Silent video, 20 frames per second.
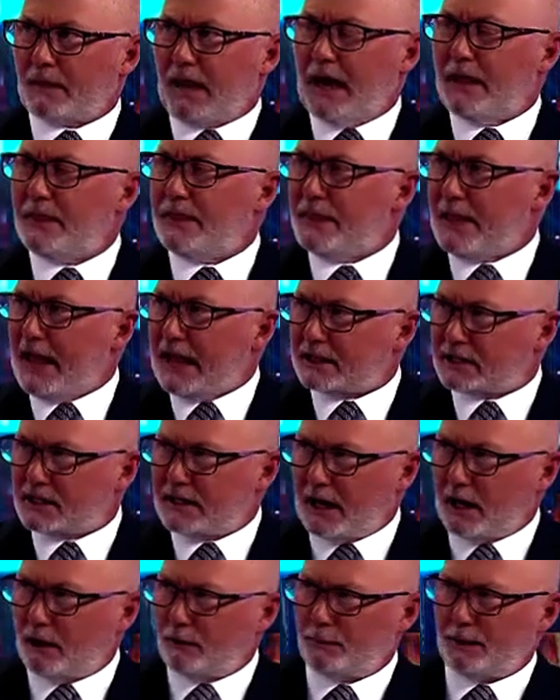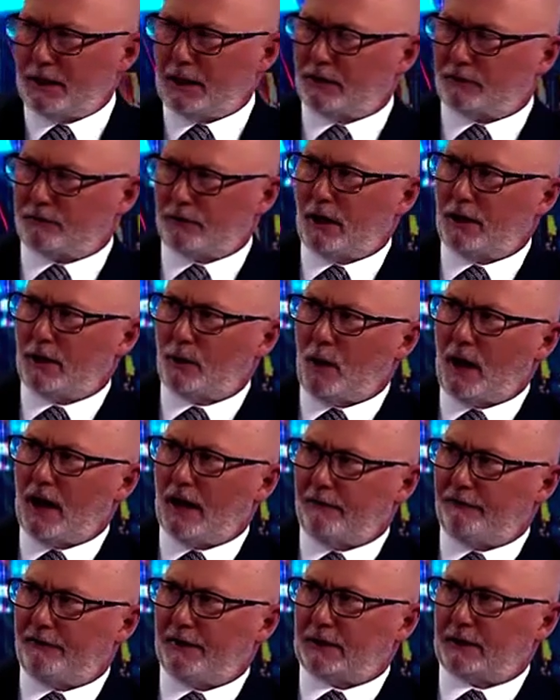And that's now being thrown
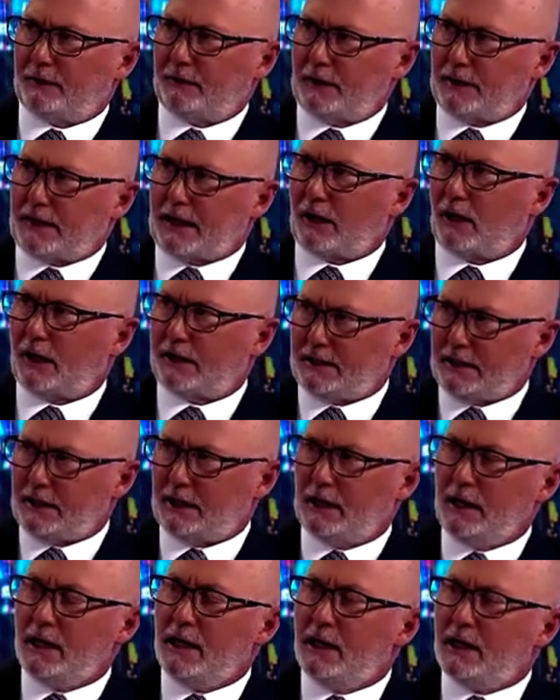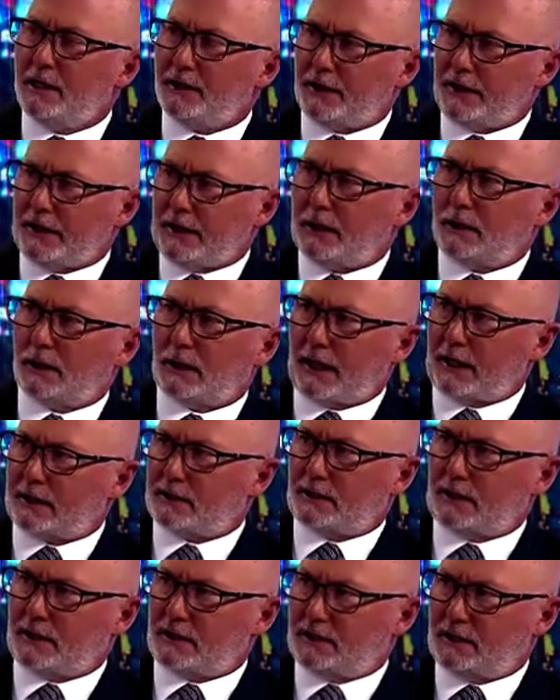away effectively. That idea that equal
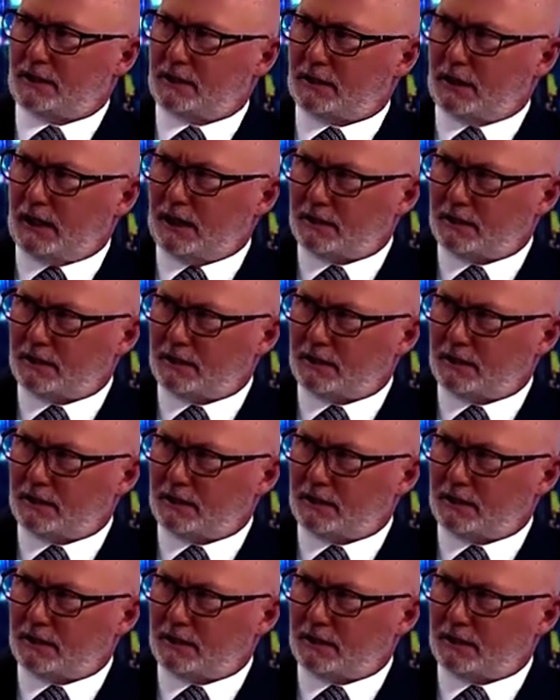access is, is